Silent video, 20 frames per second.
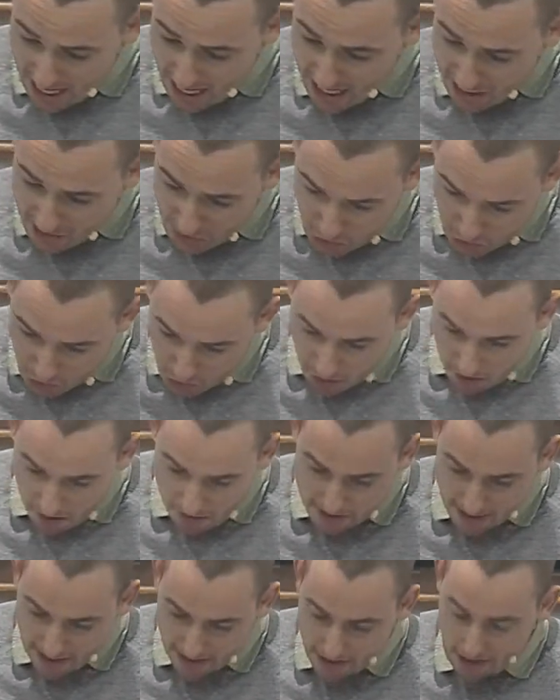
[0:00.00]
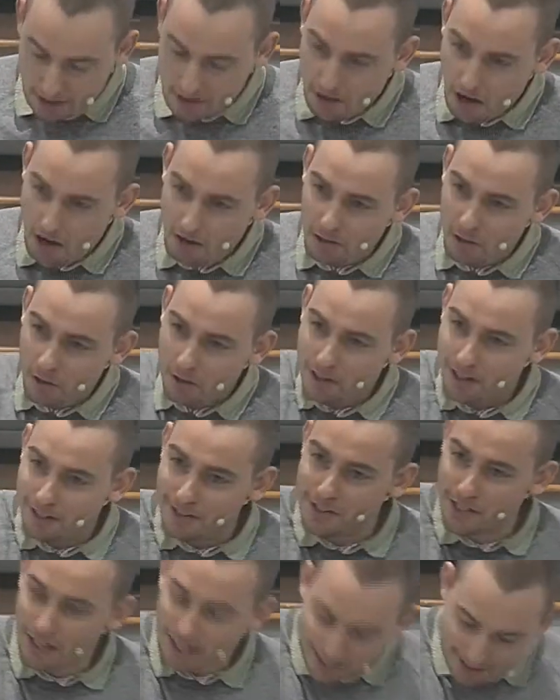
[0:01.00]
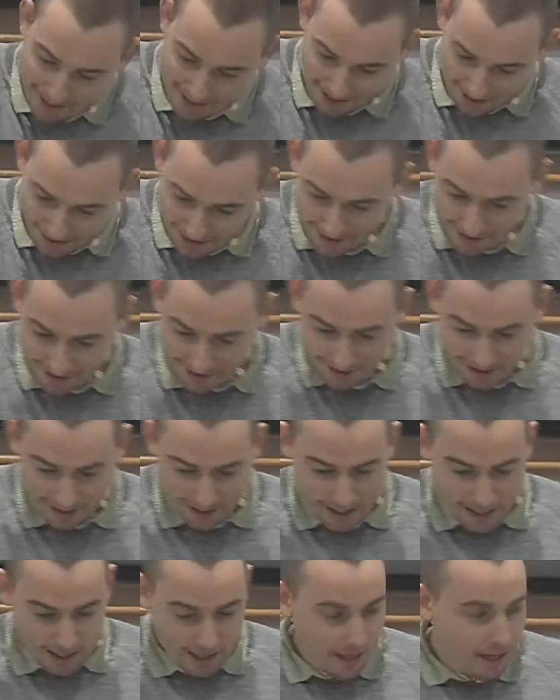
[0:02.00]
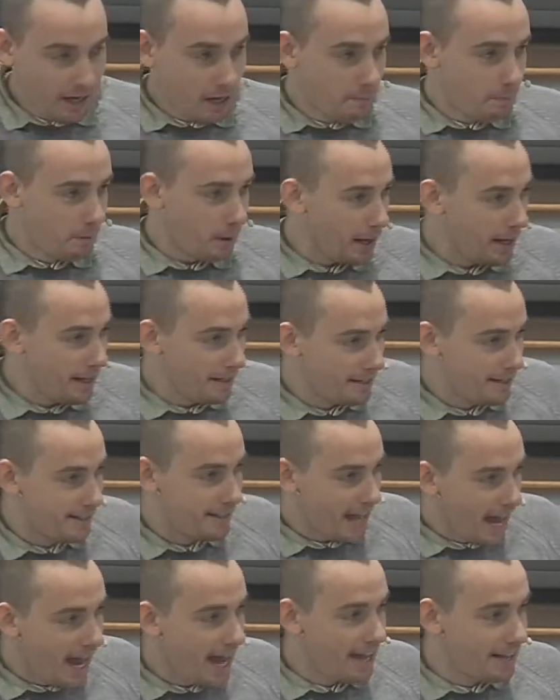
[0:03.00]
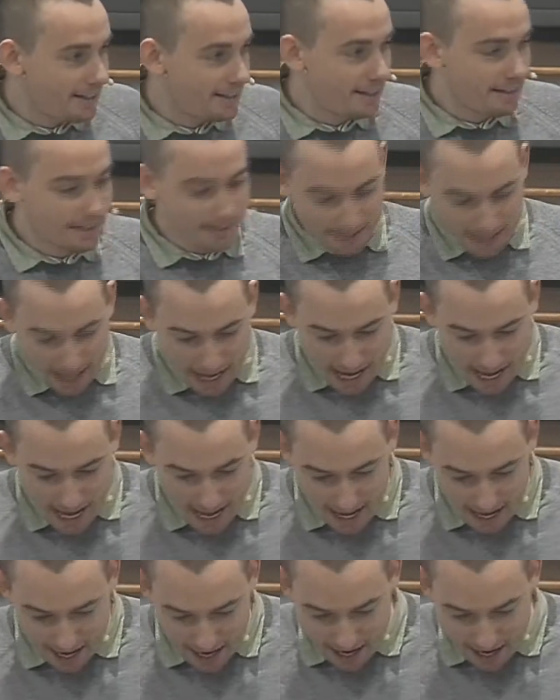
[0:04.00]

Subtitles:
It's choosing to not look at Jesus, but instead stare